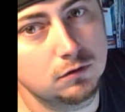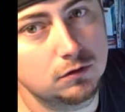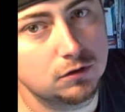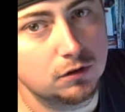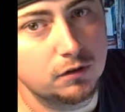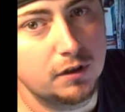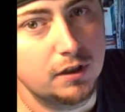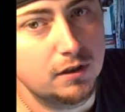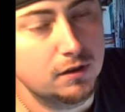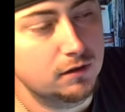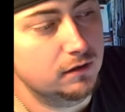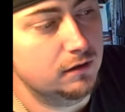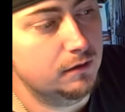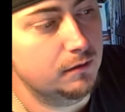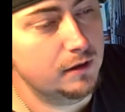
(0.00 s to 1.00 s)
so you need
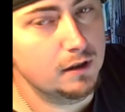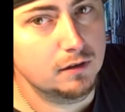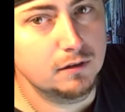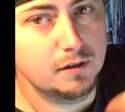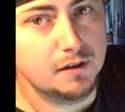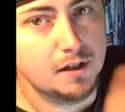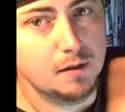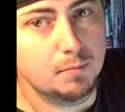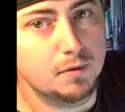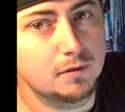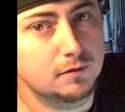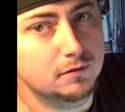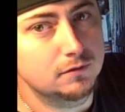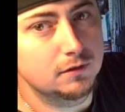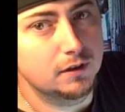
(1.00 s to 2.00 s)
to get
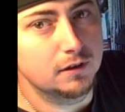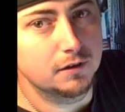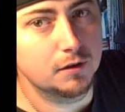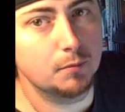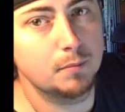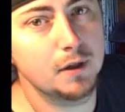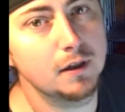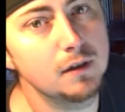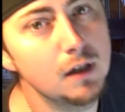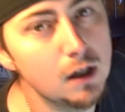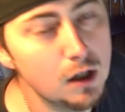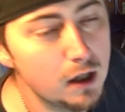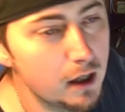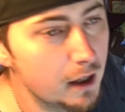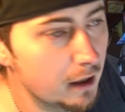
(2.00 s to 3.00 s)
a little bit,
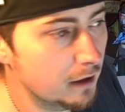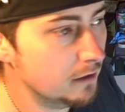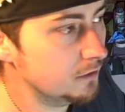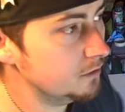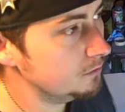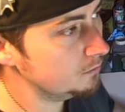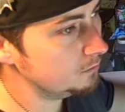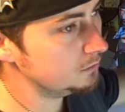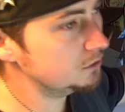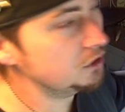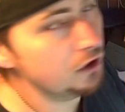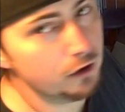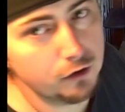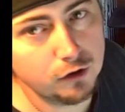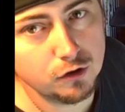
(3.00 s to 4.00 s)
and
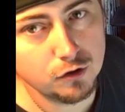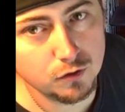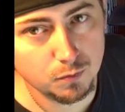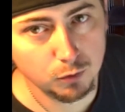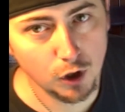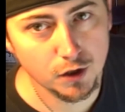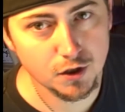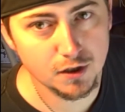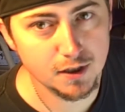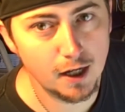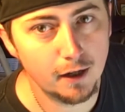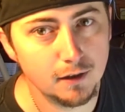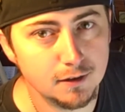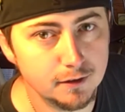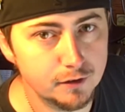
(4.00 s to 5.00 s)
you can use brushes. I
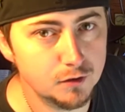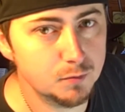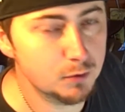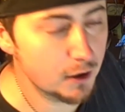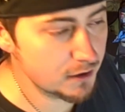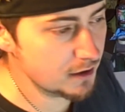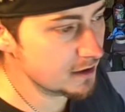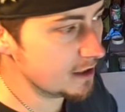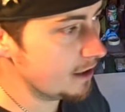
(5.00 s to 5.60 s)
actually use brushes